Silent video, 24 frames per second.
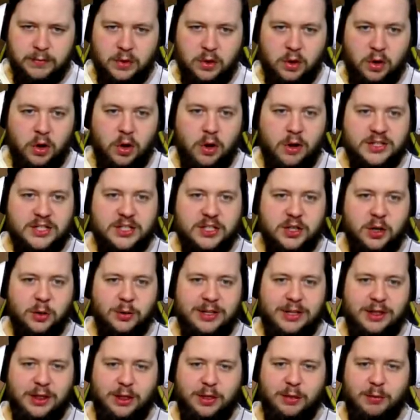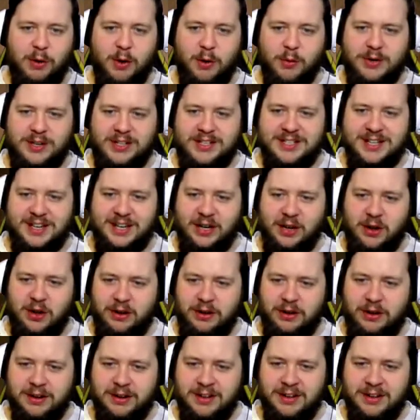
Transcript: Oh, it's totally the throne he's sitting on.